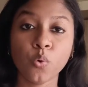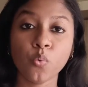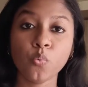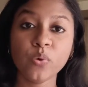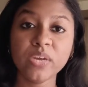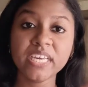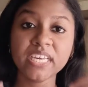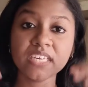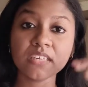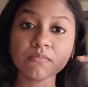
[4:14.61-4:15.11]

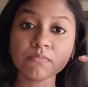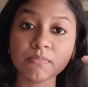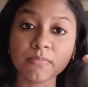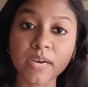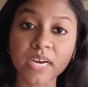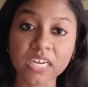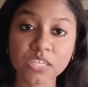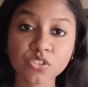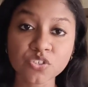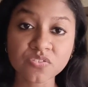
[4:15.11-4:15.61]
we
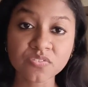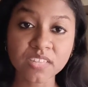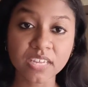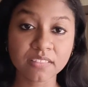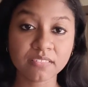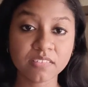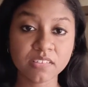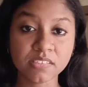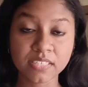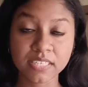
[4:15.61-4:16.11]
imagine
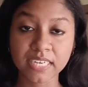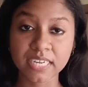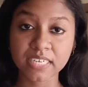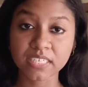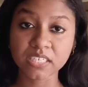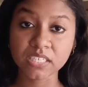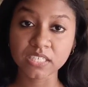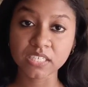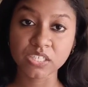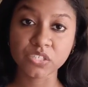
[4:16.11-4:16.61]
that this
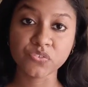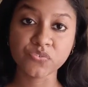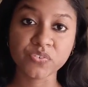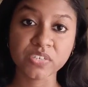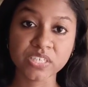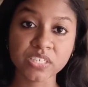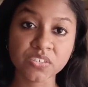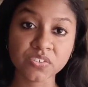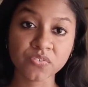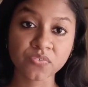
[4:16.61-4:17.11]
letter is
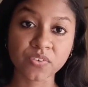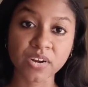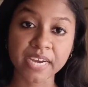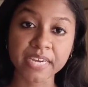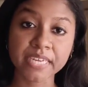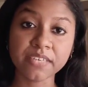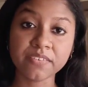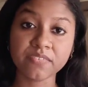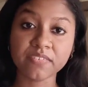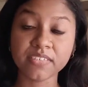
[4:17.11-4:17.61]
written
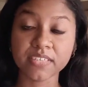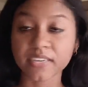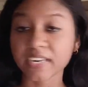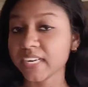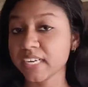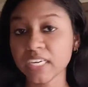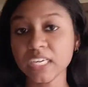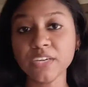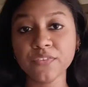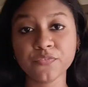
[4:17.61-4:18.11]
right
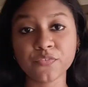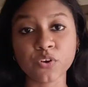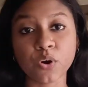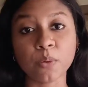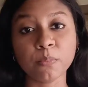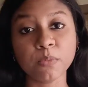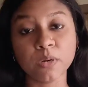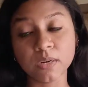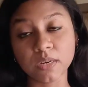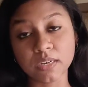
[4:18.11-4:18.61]
directly
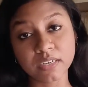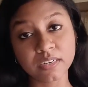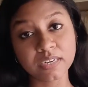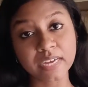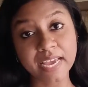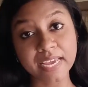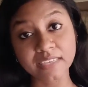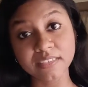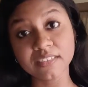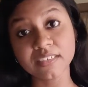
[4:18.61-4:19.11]
from
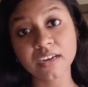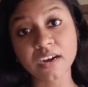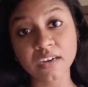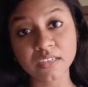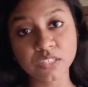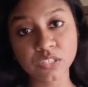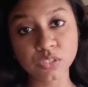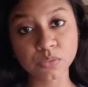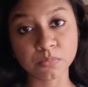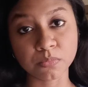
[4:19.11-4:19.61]
a end
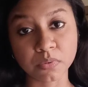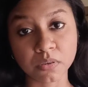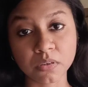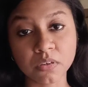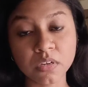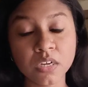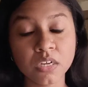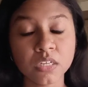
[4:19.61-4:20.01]
customer.